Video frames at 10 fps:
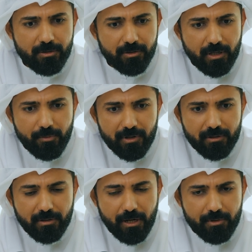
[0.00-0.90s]
Not
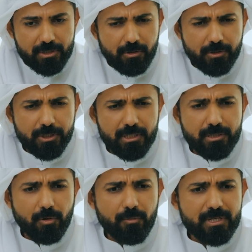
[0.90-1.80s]
our
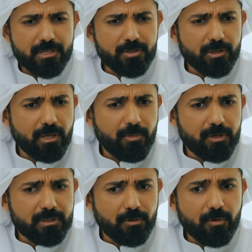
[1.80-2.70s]
solutions always is not
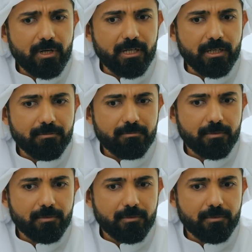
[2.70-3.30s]
about only